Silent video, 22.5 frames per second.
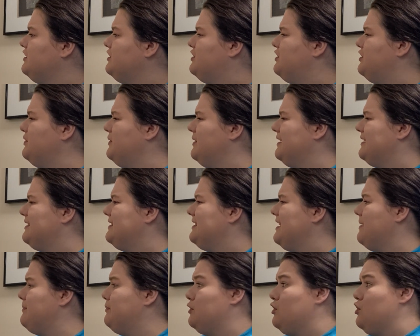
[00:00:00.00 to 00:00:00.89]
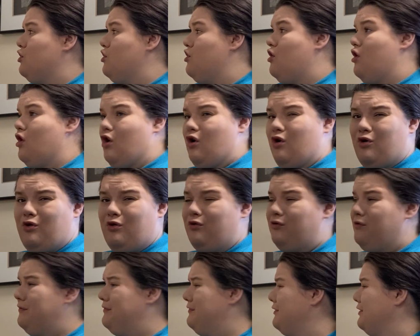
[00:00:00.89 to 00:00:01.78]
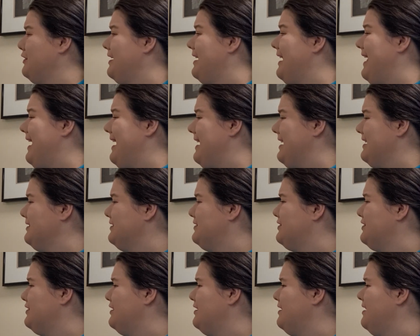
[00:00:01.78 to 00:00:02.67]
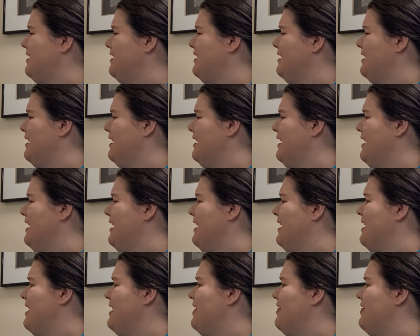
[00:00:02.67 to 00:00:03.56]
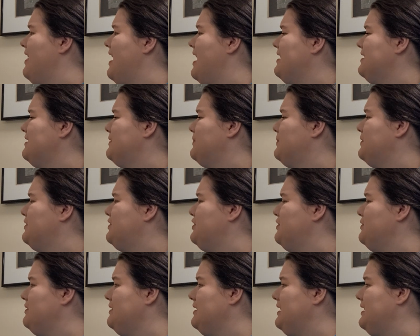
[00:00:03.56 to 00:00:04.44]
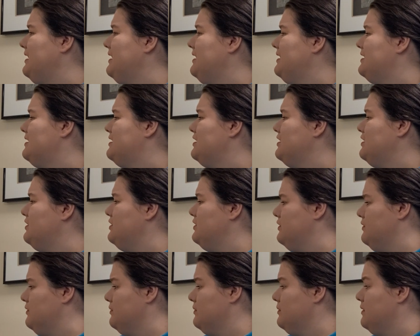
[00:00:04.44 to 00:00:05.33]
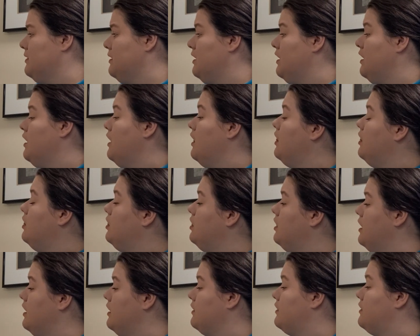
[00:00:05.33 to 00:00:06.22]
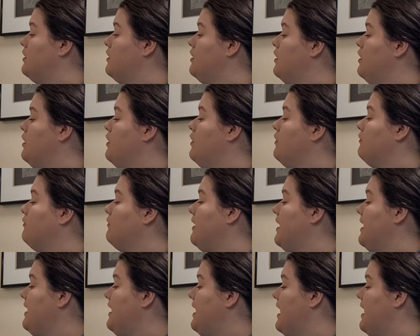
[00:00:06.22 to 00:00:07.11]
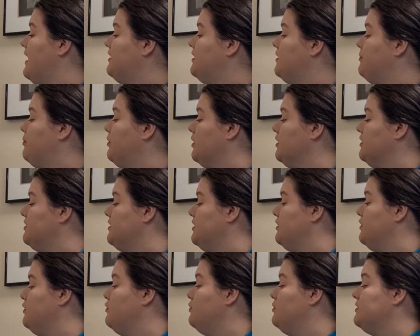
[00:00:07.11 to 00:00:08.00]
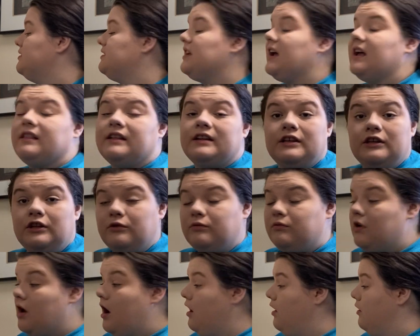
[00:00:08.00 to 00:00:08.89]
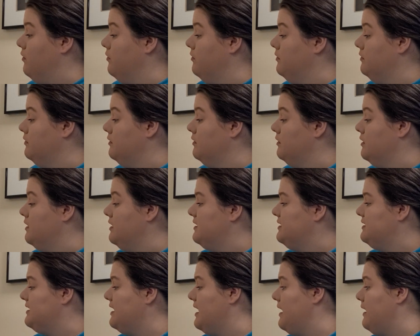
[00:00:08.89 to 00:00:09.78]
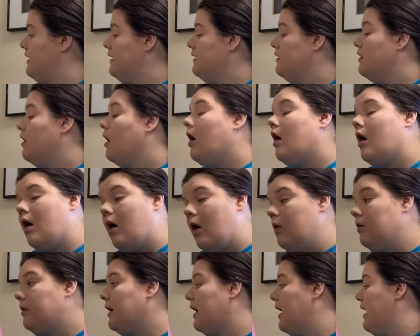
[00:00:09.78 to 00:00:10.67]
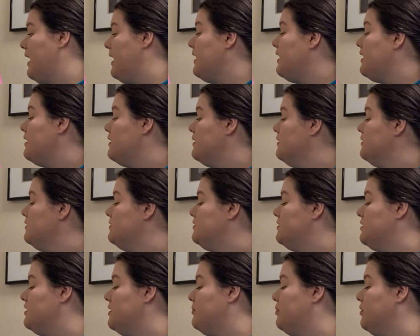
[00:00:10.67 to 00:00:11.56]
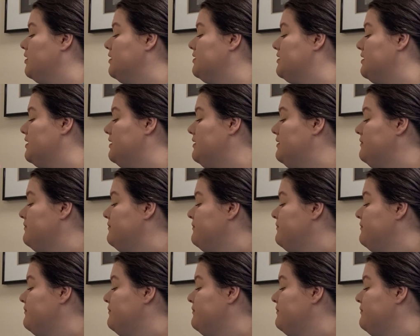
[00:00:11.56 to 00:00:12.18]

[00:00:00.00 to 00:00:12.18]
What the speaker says: To accept no for an answer, that is what you need to do. Look right at the person who is telling you no. Say, okay, to the person.